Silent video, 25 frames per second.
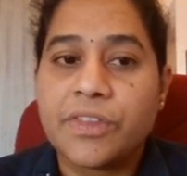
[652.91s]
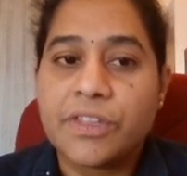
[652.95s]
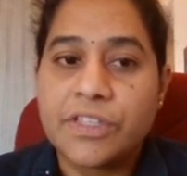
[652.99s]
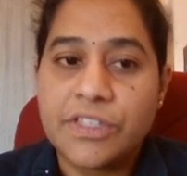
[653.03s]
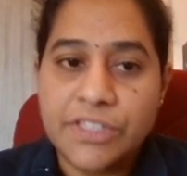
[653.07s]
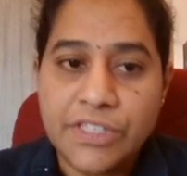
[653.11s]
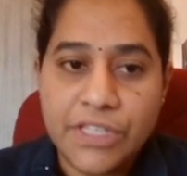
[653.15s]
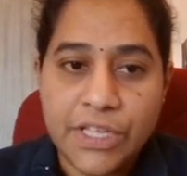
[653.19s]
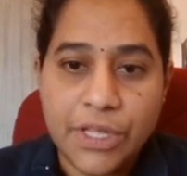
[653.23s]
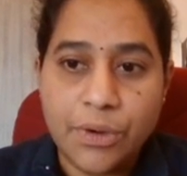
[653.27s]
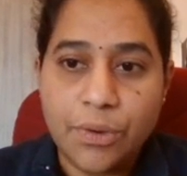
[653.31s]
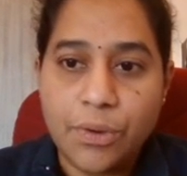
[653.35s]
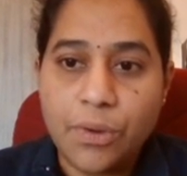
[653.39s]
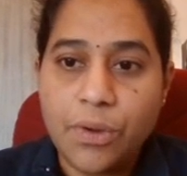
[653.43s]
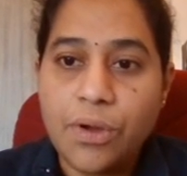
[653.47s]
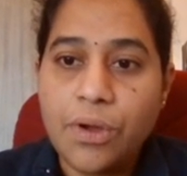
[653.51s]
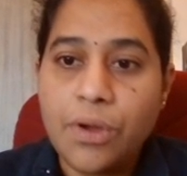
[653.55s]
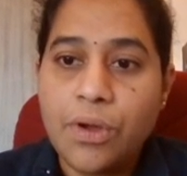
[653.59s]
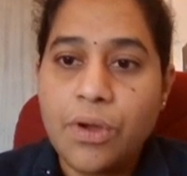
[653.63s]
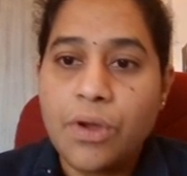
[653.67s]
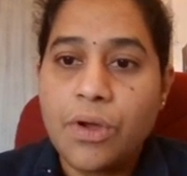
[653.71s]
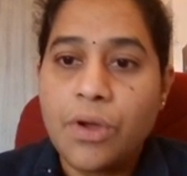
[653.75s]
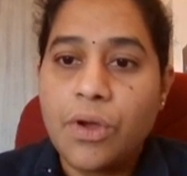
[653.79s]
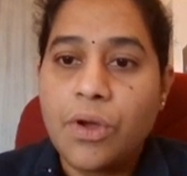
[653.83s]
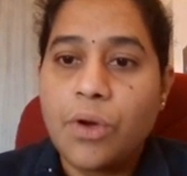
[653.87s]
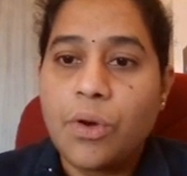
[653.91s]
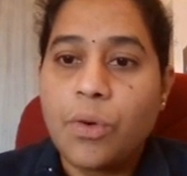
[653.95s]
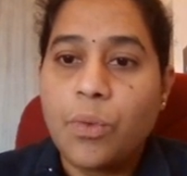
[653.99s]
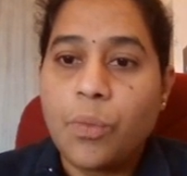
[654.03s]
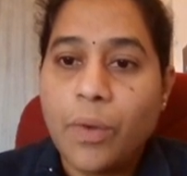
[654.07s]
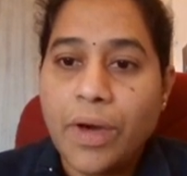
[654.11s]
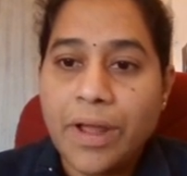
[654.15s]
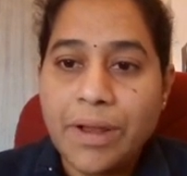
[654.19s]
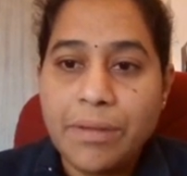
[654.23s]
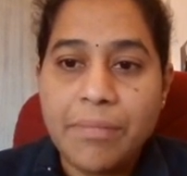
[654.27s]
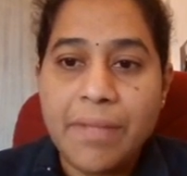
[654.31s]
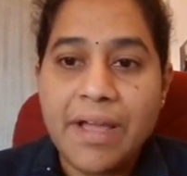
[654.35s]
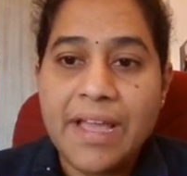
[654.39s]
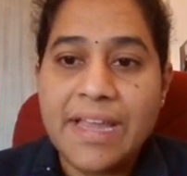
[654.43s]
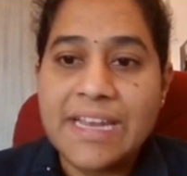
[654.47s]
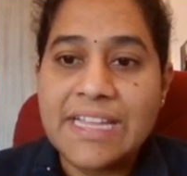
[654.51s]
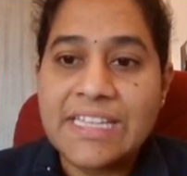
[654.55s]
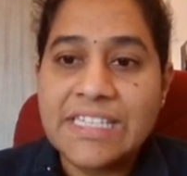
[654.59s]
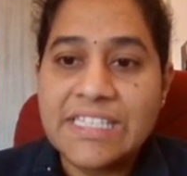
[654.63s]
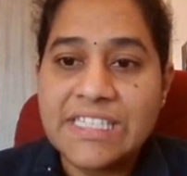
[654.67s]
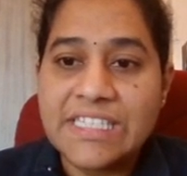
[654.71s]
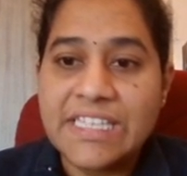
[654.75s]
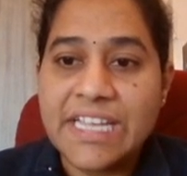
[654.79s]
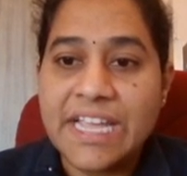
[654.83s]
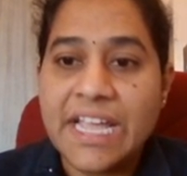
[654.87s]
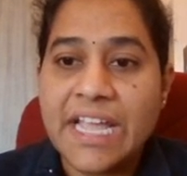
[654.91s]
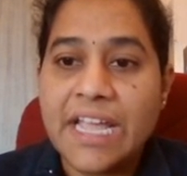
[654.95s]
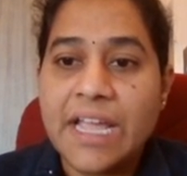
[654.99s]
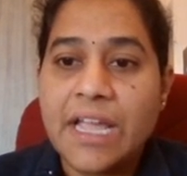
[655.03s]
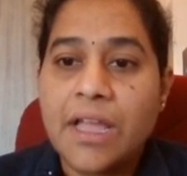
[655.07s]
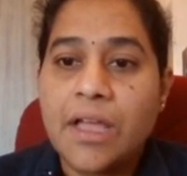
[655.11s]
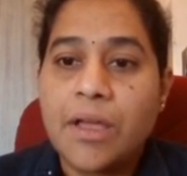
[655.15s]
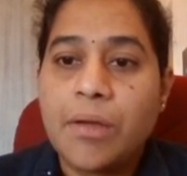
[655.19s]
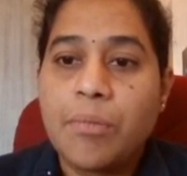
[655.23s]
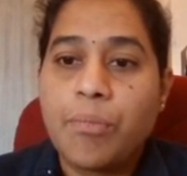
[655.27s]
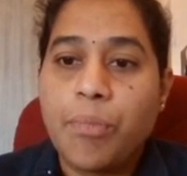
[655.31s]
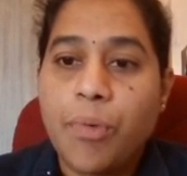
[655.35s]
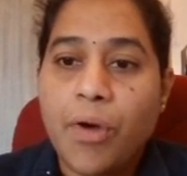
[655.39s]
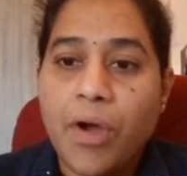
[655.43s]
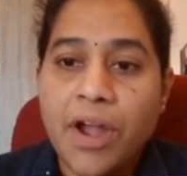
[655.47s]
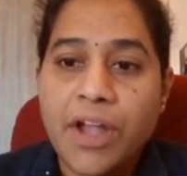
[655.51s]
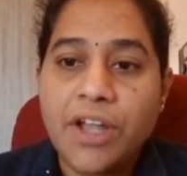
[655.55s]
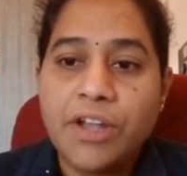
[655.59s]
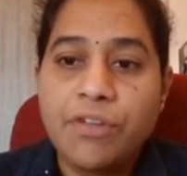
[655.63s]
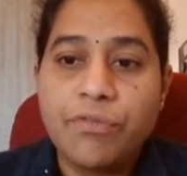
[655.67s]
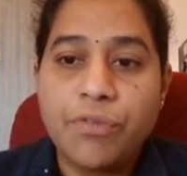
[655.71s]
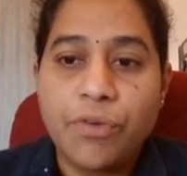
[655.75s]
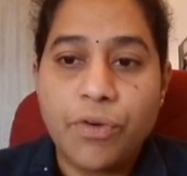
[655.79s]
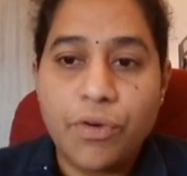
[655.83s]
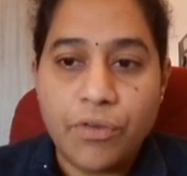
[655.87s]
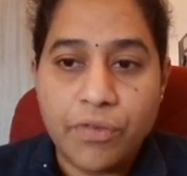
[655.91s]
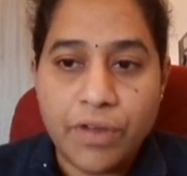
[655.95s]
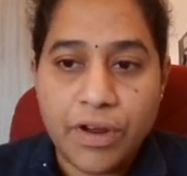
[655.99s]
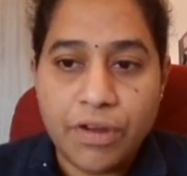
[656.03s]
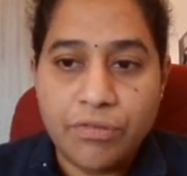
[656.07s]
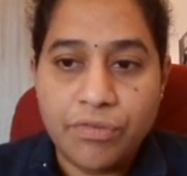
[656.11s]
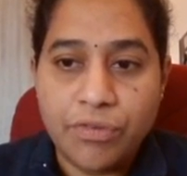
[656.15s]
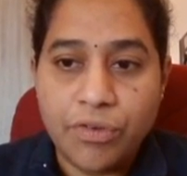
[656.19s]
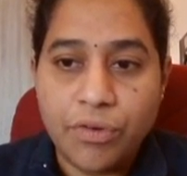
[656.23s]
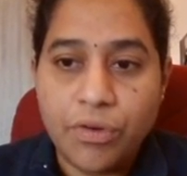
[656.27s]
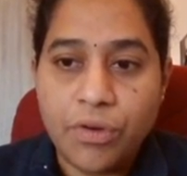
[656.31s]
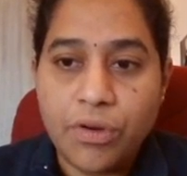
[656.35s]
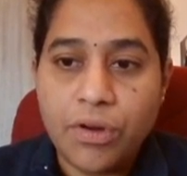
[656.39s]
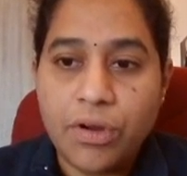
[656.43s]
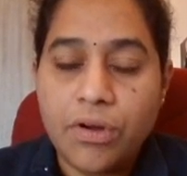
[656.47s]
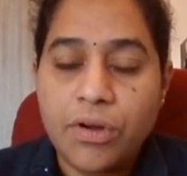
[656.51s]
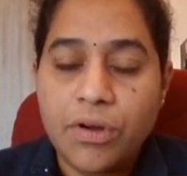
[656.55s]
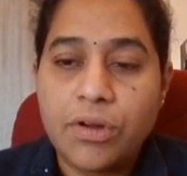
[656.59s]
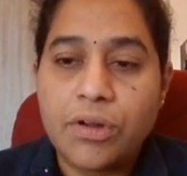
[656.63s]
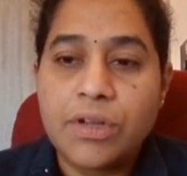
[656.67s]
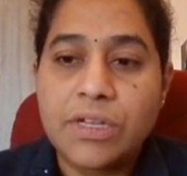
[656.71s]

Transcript: 0, 1 minus j 0.414,